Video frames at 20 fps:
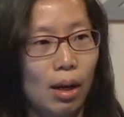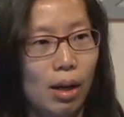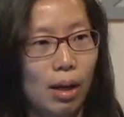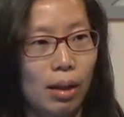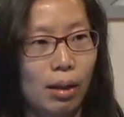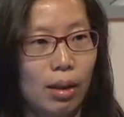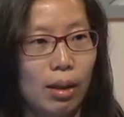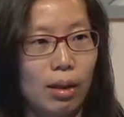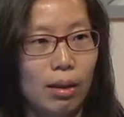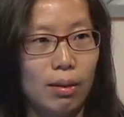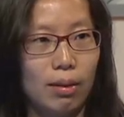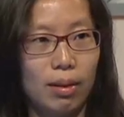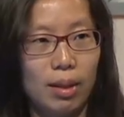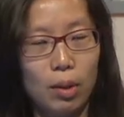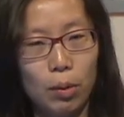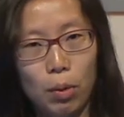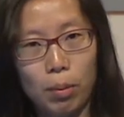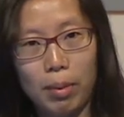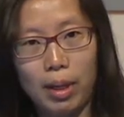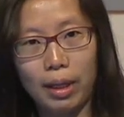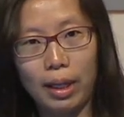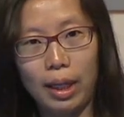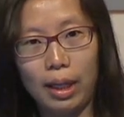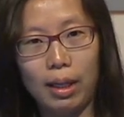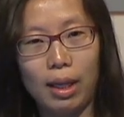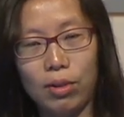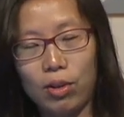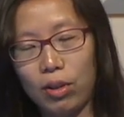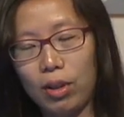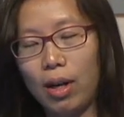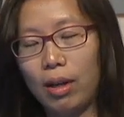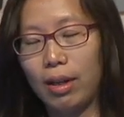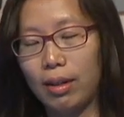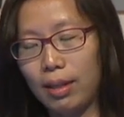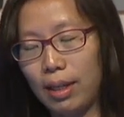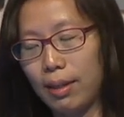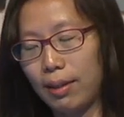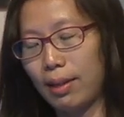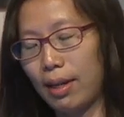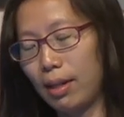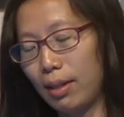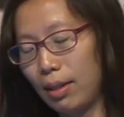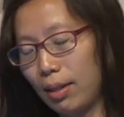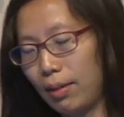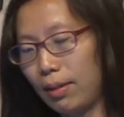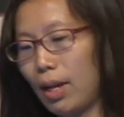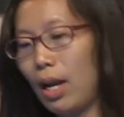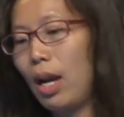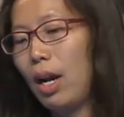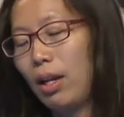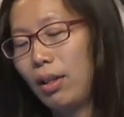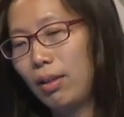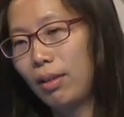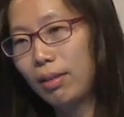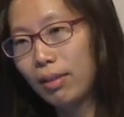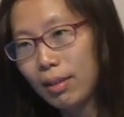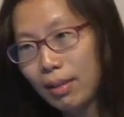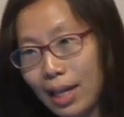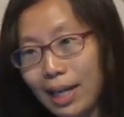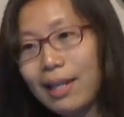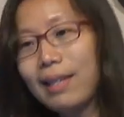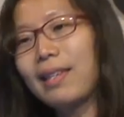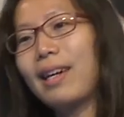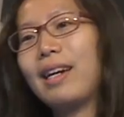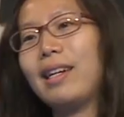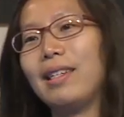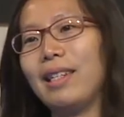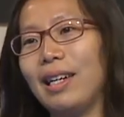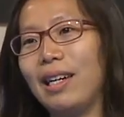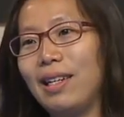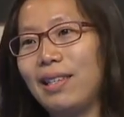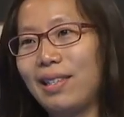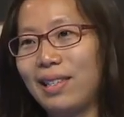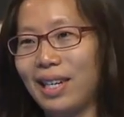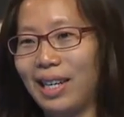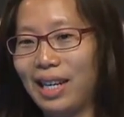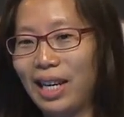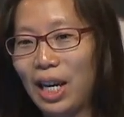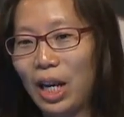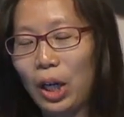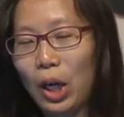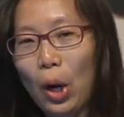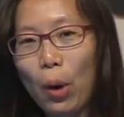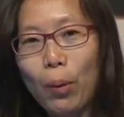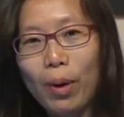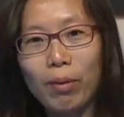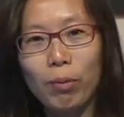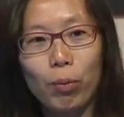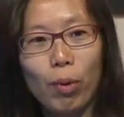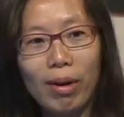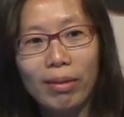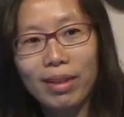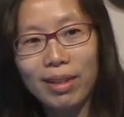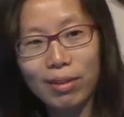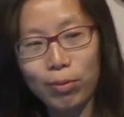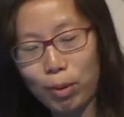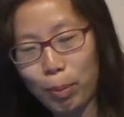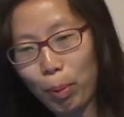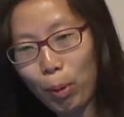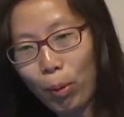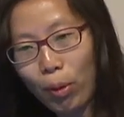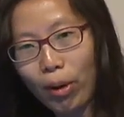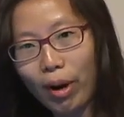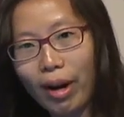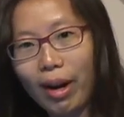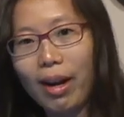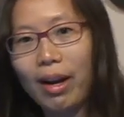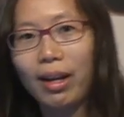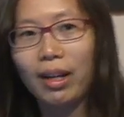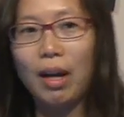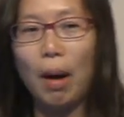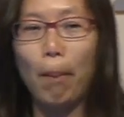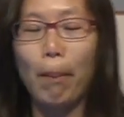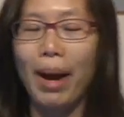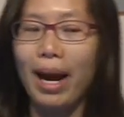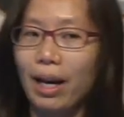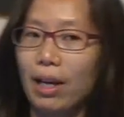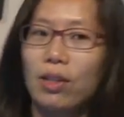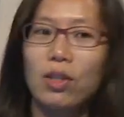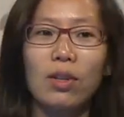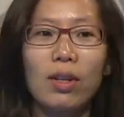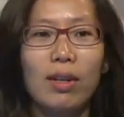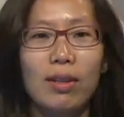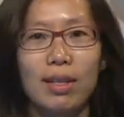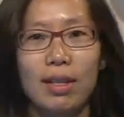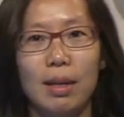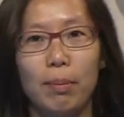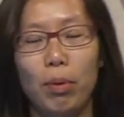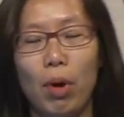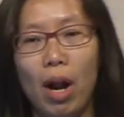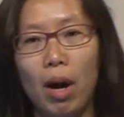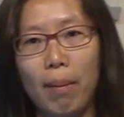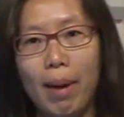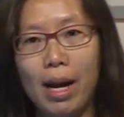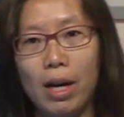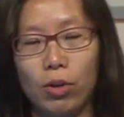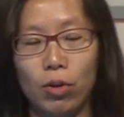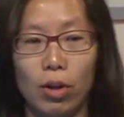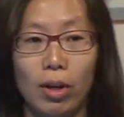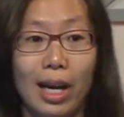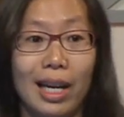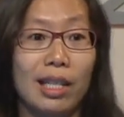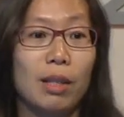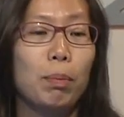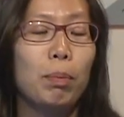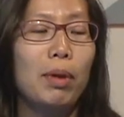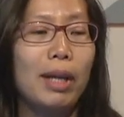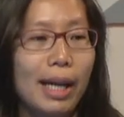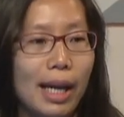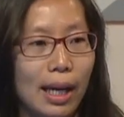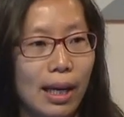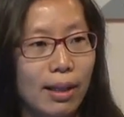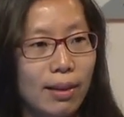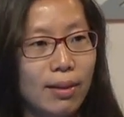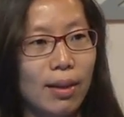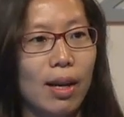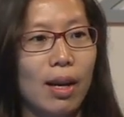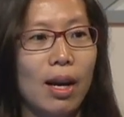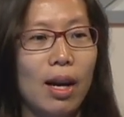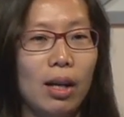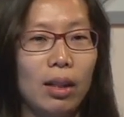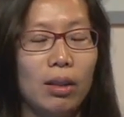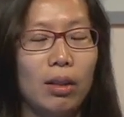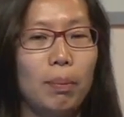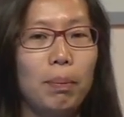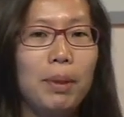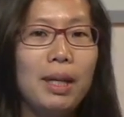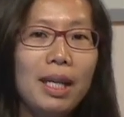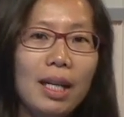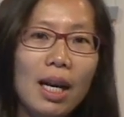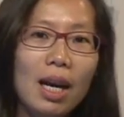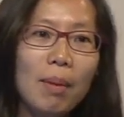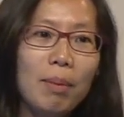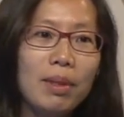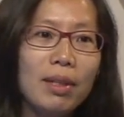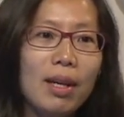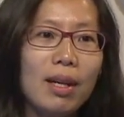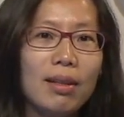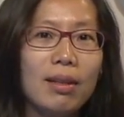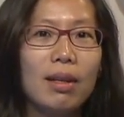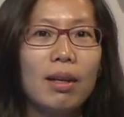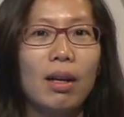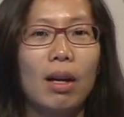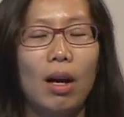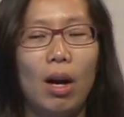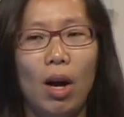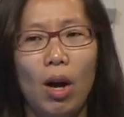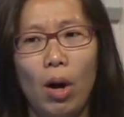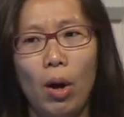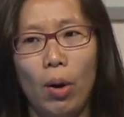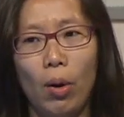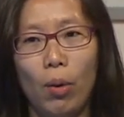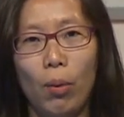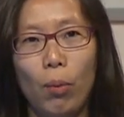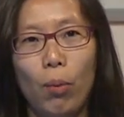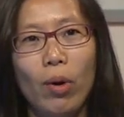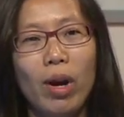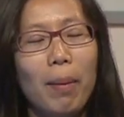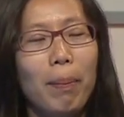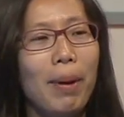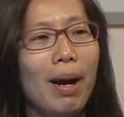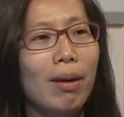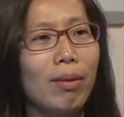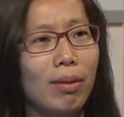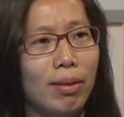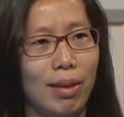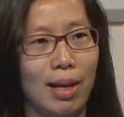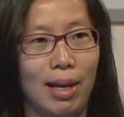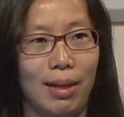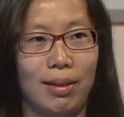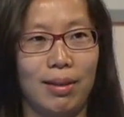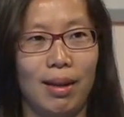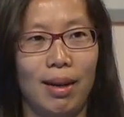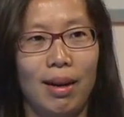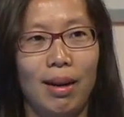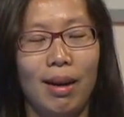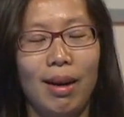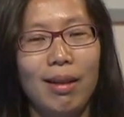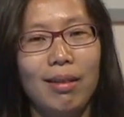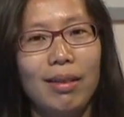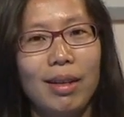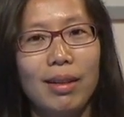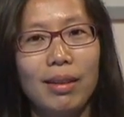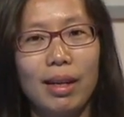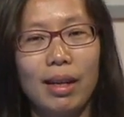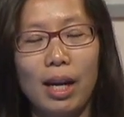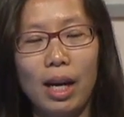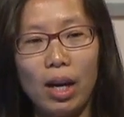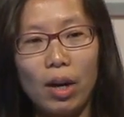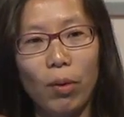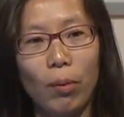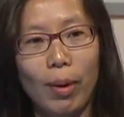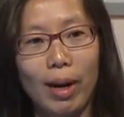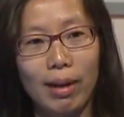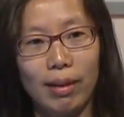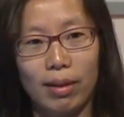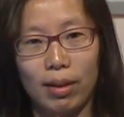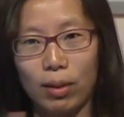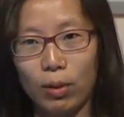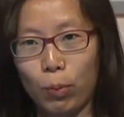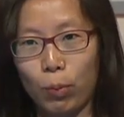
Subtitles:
The SQL monkey, I should call that data scientist. This data scientist go and run this report, come back to the product manager, explains. The PM says, oh, what about this? And then they iterate this